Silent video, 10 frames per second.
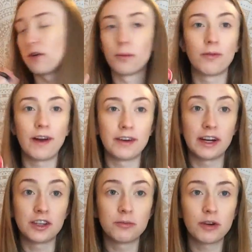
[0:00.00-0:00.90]
normal
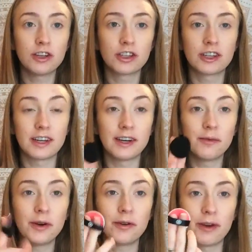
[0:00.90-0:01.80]
foundation brush because I
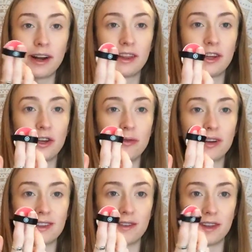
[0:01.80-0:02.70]
didn't want to wreck the
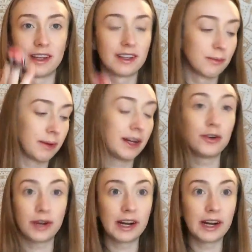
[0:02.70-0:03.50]
cuteness of this, but you